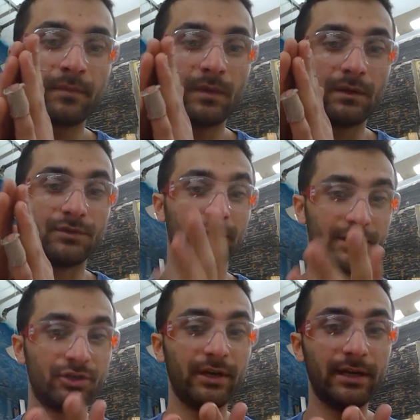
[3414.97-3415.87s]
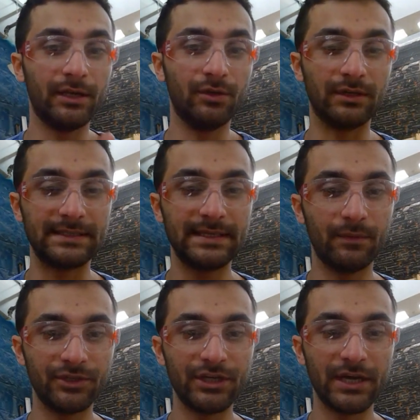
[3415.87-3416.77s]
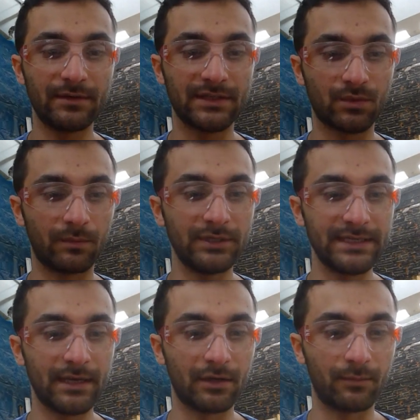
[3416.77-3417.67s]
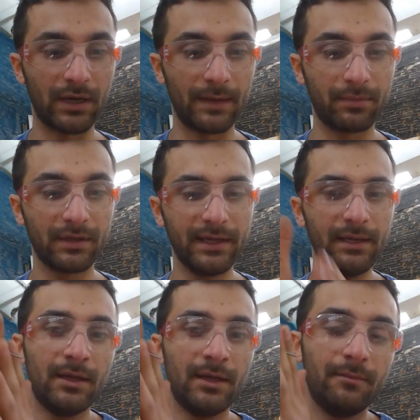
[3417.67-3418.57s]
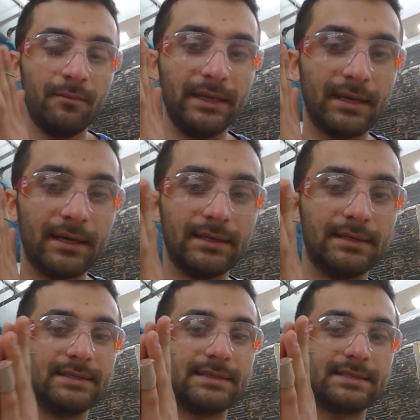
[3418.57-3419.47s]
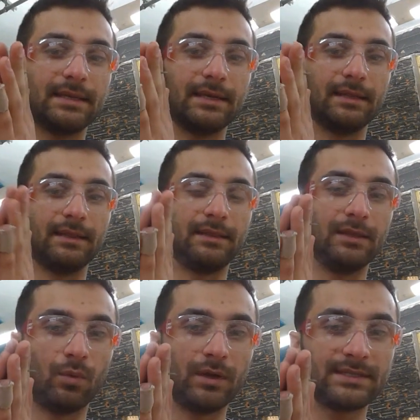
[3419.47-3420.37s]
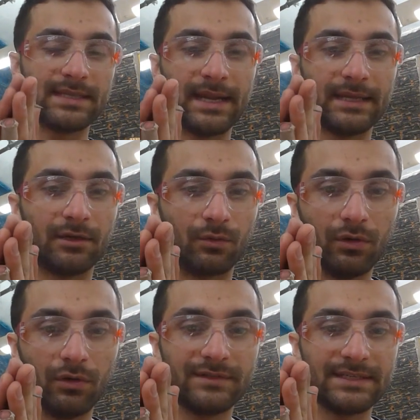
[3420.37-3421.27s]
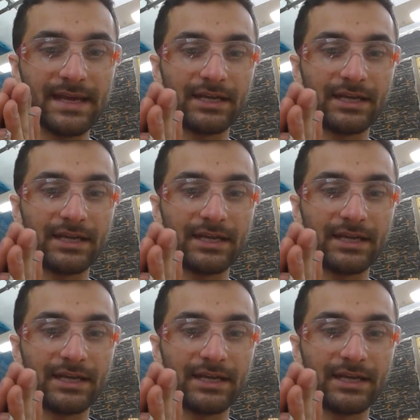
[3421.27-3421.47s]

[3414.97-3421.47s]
during Katrina, you could see which houses were put together properly because the ones that had their roofs attached